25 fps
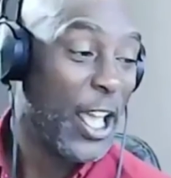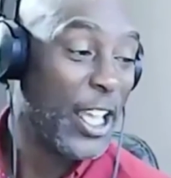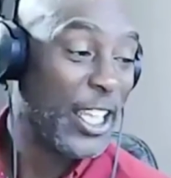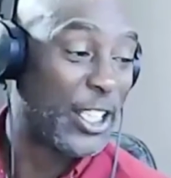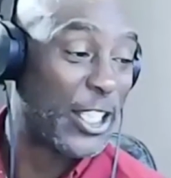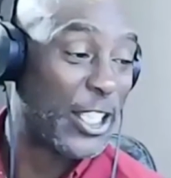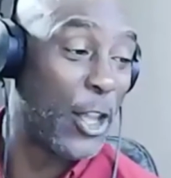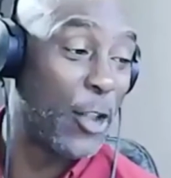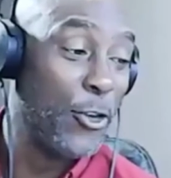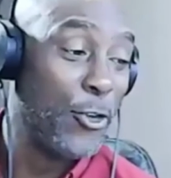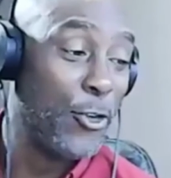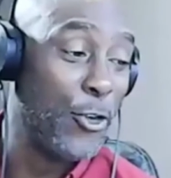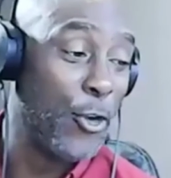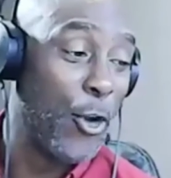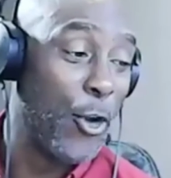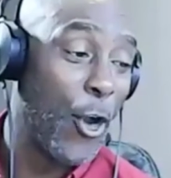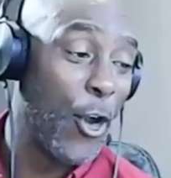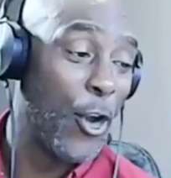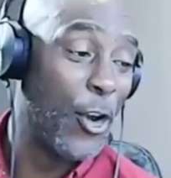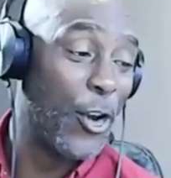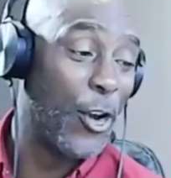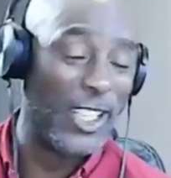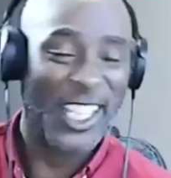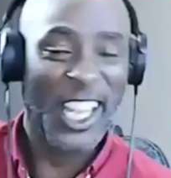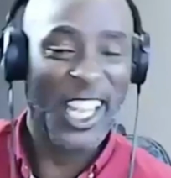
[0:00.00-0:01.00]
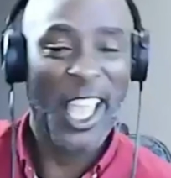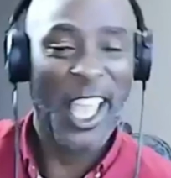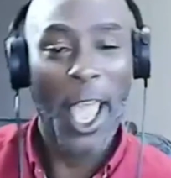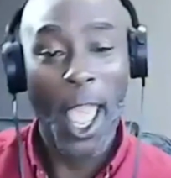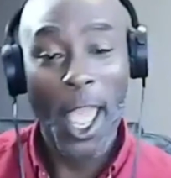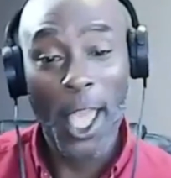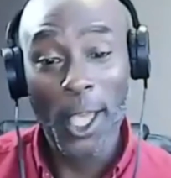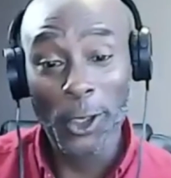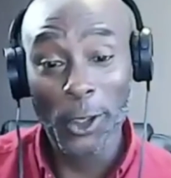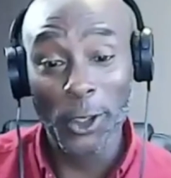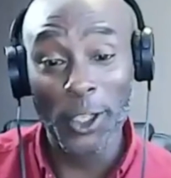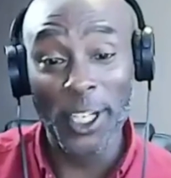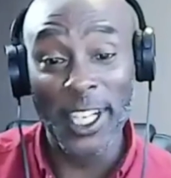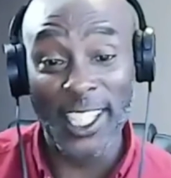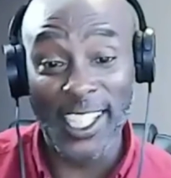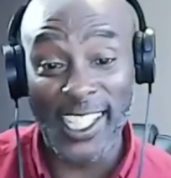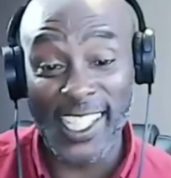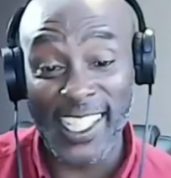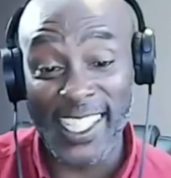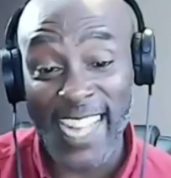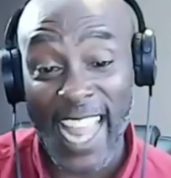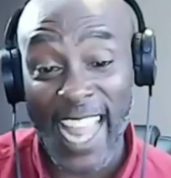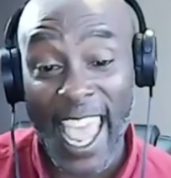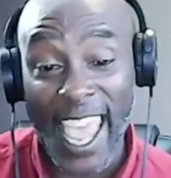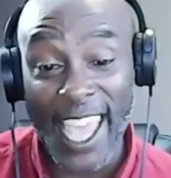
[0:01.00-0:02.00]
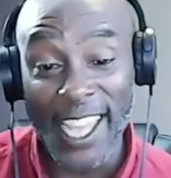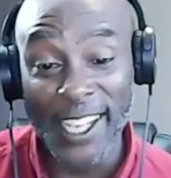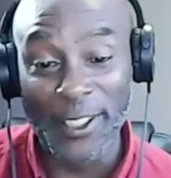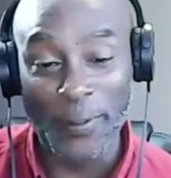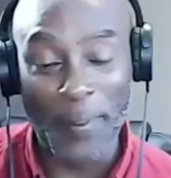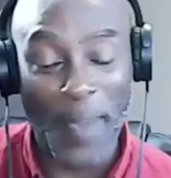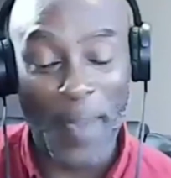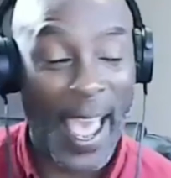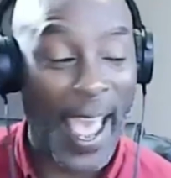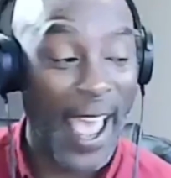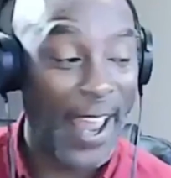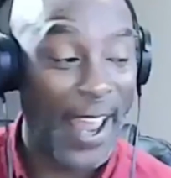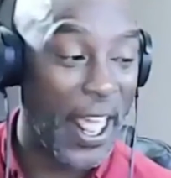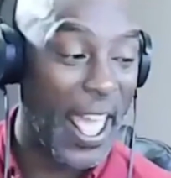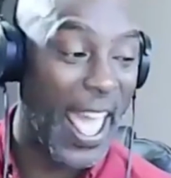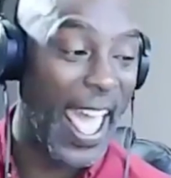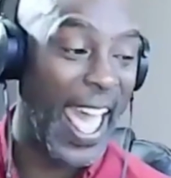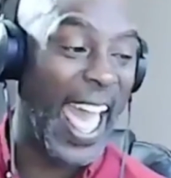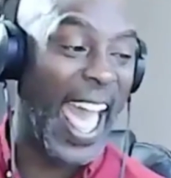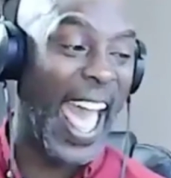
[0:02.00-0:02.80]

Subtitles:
So, Ross, you need a stage, man.